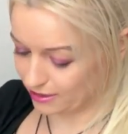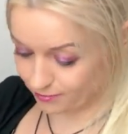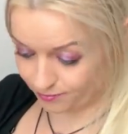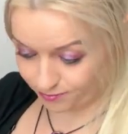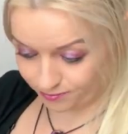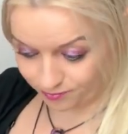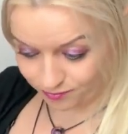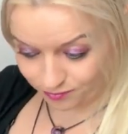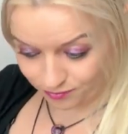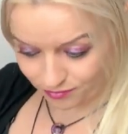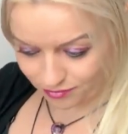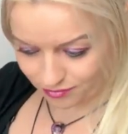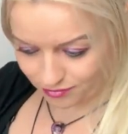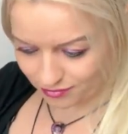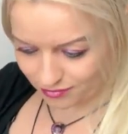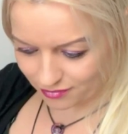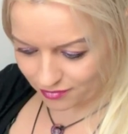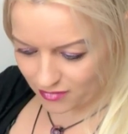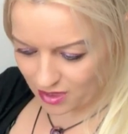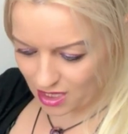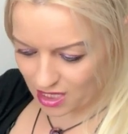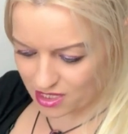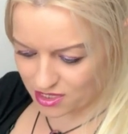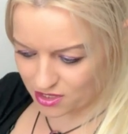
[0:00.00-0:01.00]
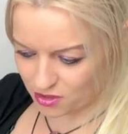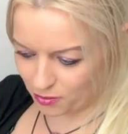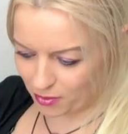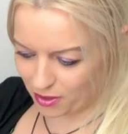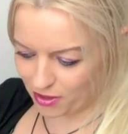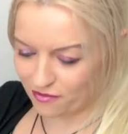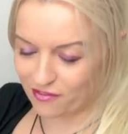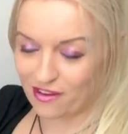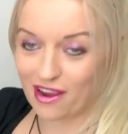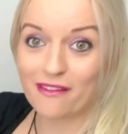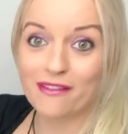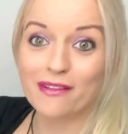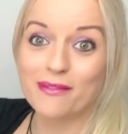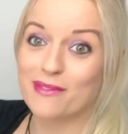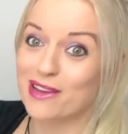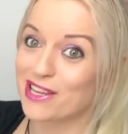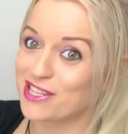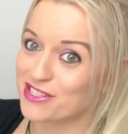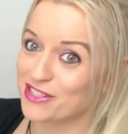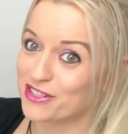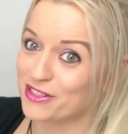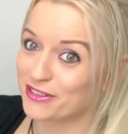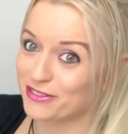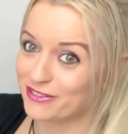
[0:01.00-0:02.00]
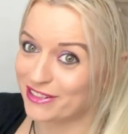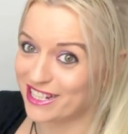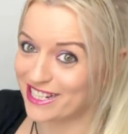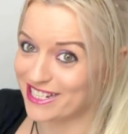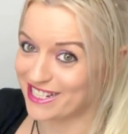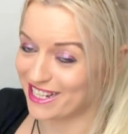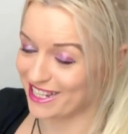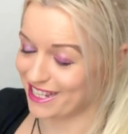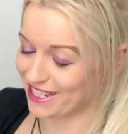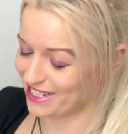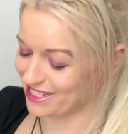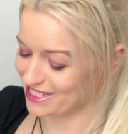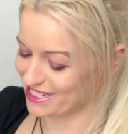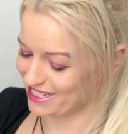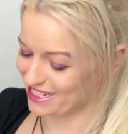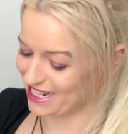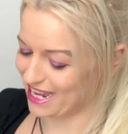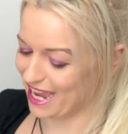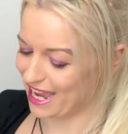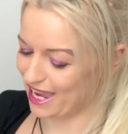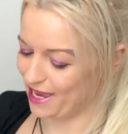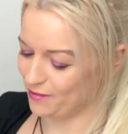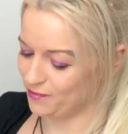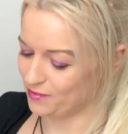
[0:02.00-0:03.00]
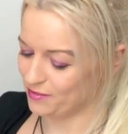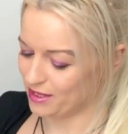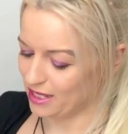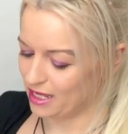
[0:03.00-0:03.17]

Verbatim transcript: So it'll be a very magical reading today.